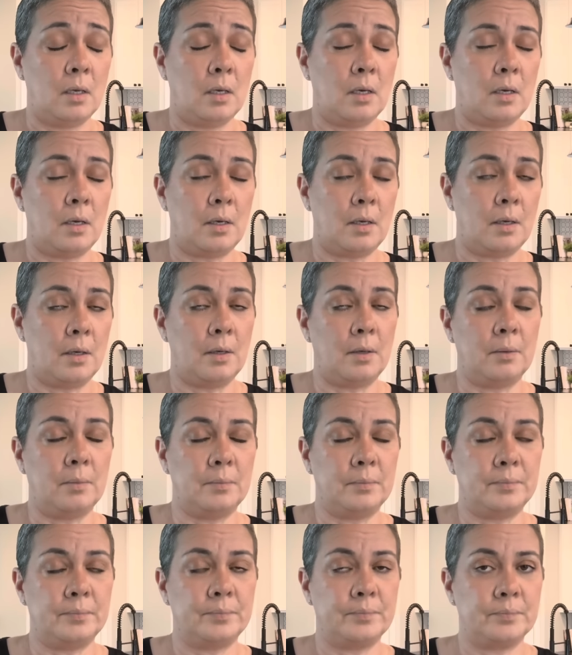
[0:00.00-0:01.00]

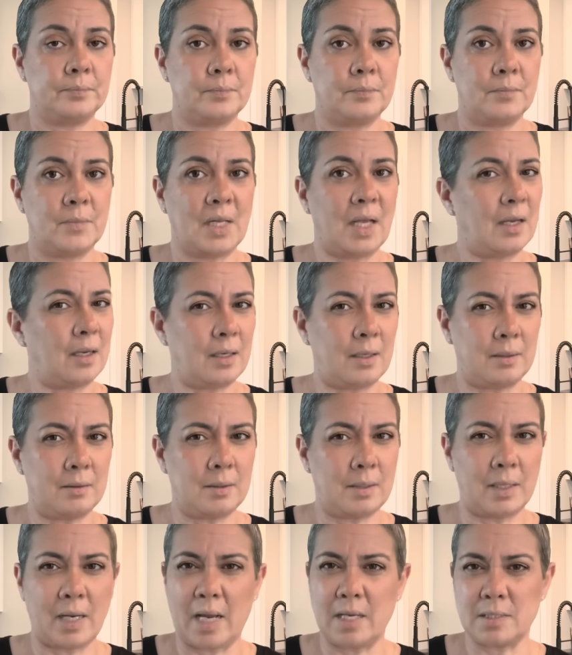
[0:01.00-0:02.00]
um,
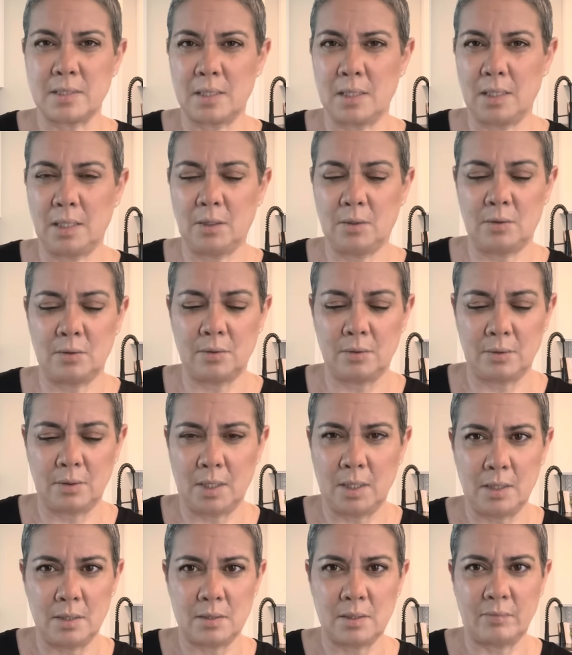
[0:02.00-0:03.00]
glass cleaner
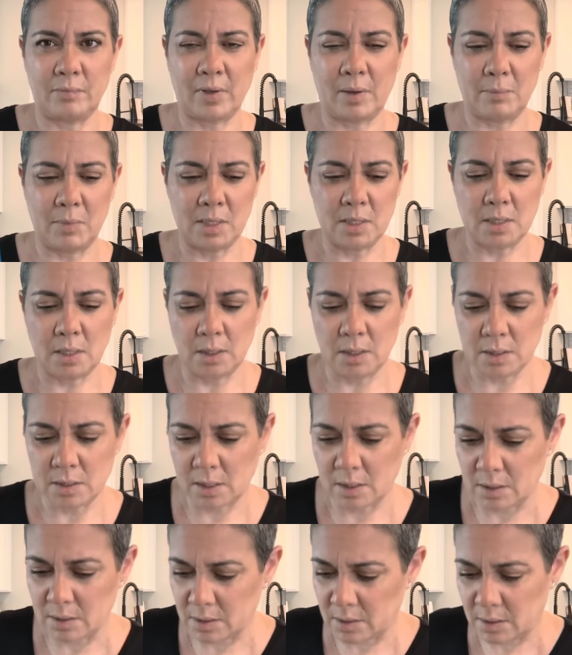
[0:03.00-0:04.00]
things, if that makes any
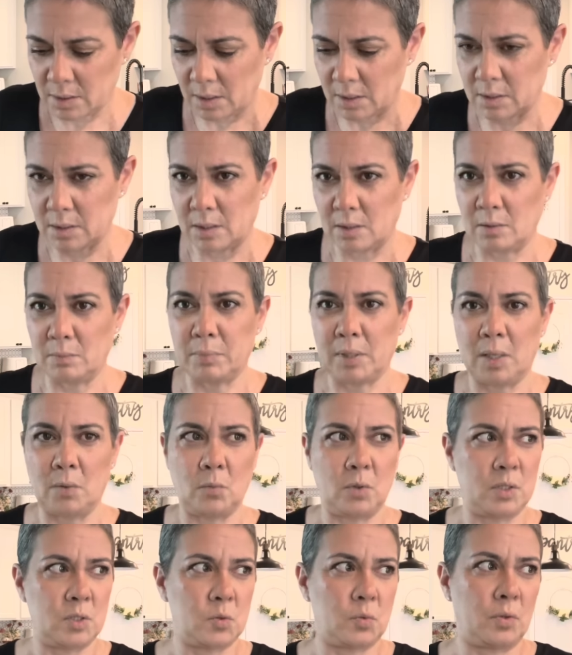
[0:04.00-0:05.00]
sense. Instead of buying
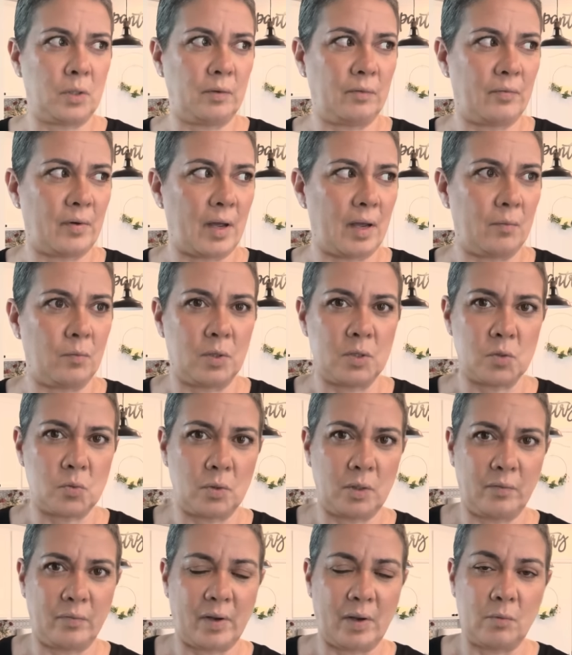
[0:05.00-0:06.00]
125,
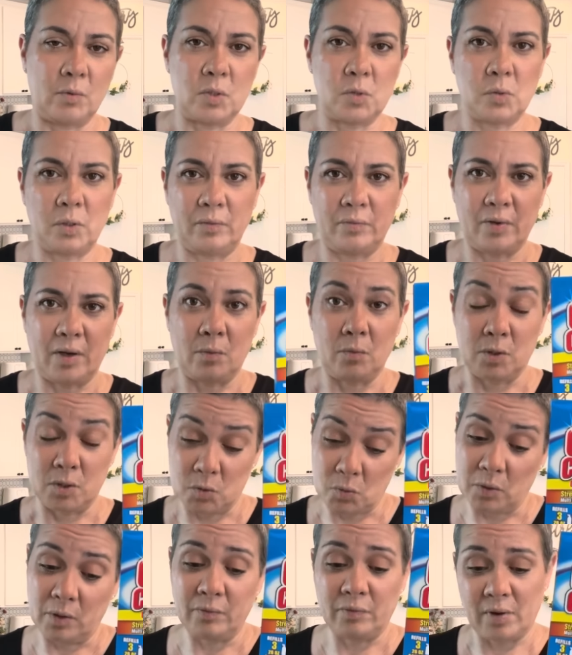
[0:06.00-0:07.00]
125, 125,
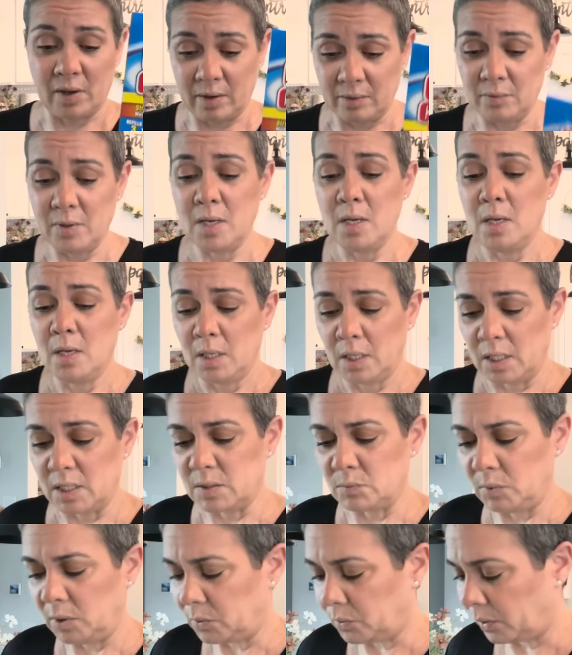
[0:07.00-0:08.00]
125, gives
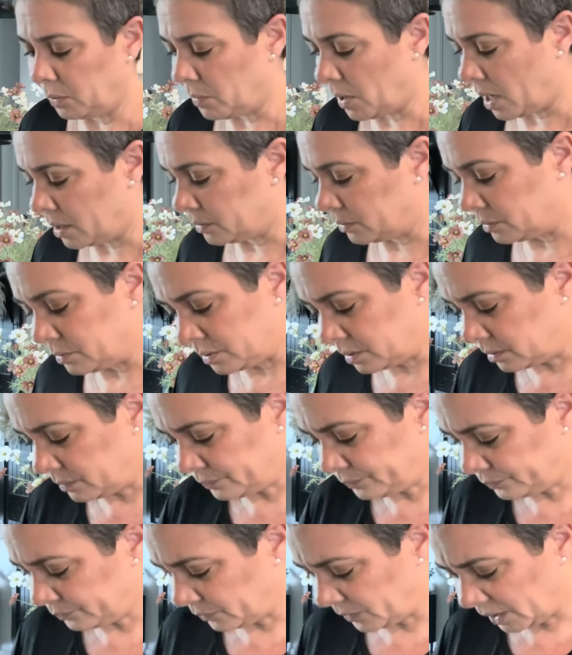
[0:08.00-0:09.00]
me three bottles.
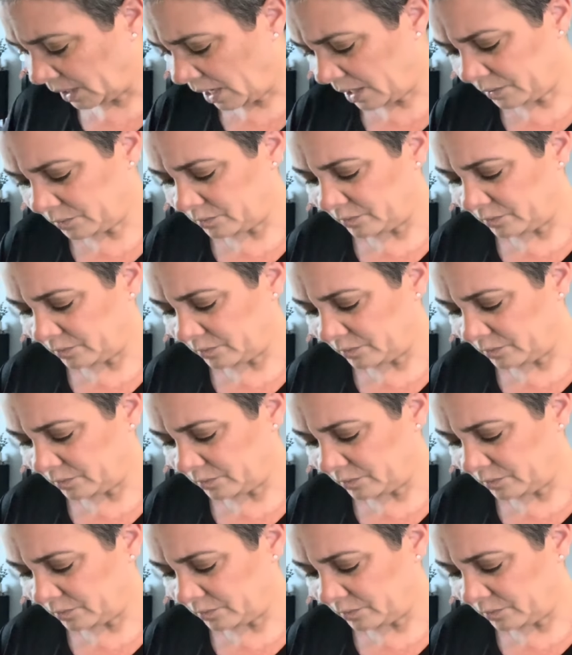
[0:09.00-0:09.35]
I don't